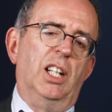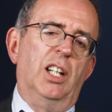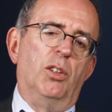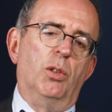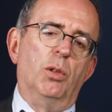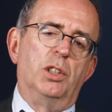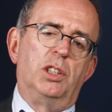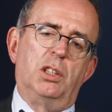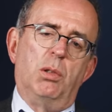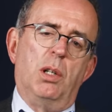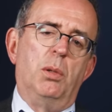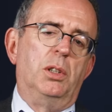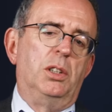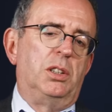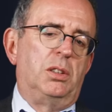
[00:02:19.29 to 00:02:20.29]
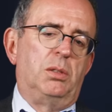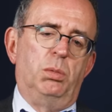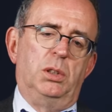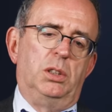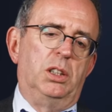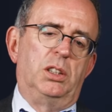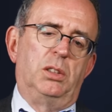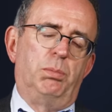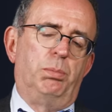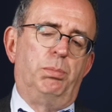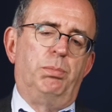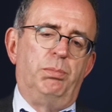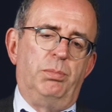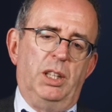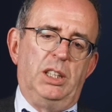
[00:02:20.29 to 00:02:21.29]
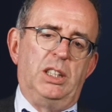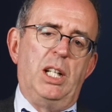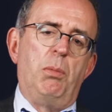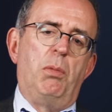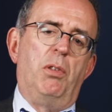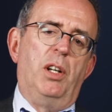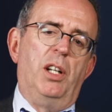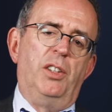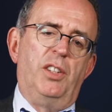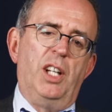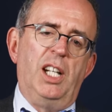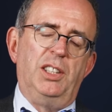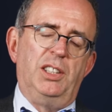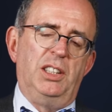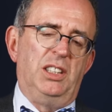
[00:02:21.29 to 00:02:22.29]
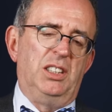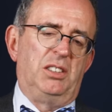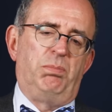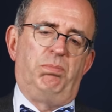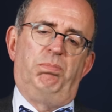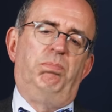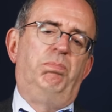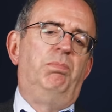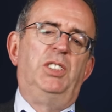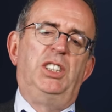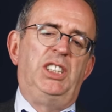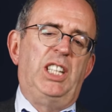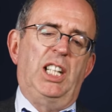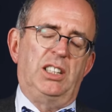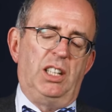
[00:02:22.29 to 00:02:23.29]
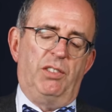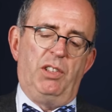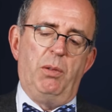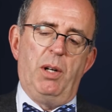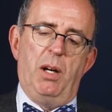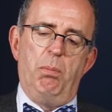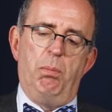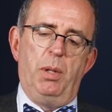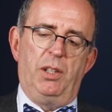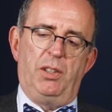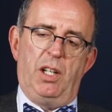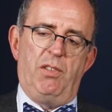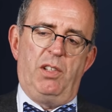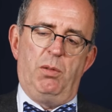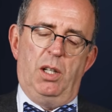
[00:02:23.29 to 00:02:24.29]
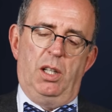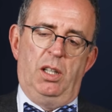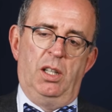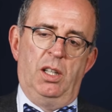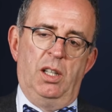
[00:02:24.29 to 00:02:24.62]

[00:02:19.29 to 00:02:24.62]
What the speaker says: and all the chihuahuas were just exemplary, and Daisy just shat everywhere and bit everyone.